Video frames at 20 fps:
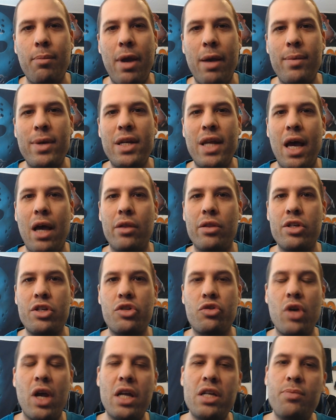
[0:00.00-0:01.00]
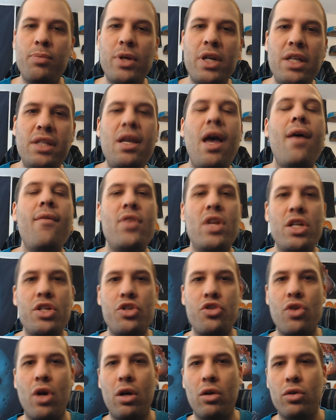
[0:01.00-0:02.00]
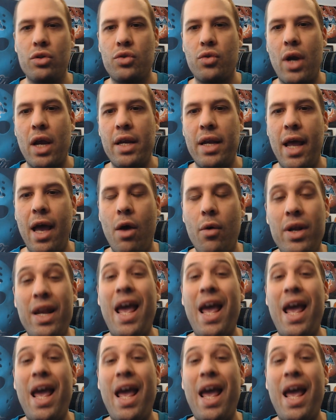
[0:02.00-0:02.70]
maybe down the stretch, but he's having his struggles right now,